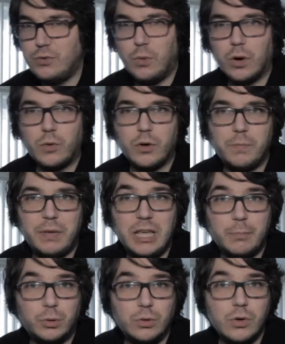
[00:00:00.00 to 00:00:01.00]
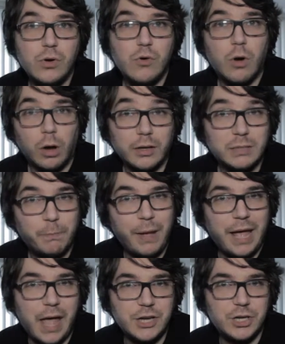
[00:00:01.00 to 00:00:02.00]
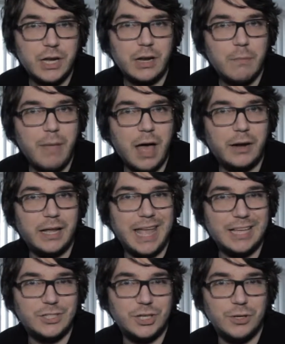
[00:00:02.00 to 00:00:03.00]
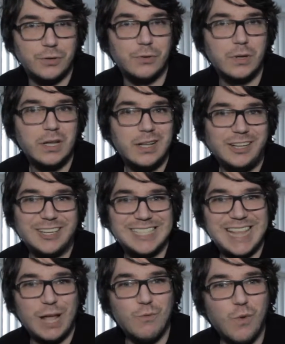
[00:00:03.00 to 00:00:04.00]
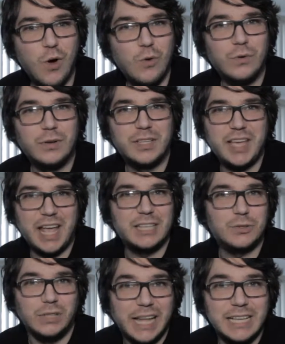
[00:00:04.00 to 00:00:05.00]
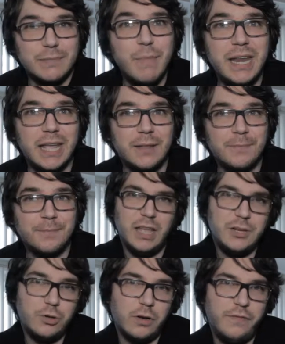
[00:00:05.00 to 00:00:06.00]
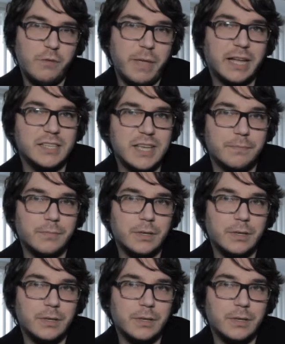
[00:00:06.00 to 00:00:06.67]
work with people who are as passionate about it as you, because they won't cancel last minute. Intro to filmmaking tip.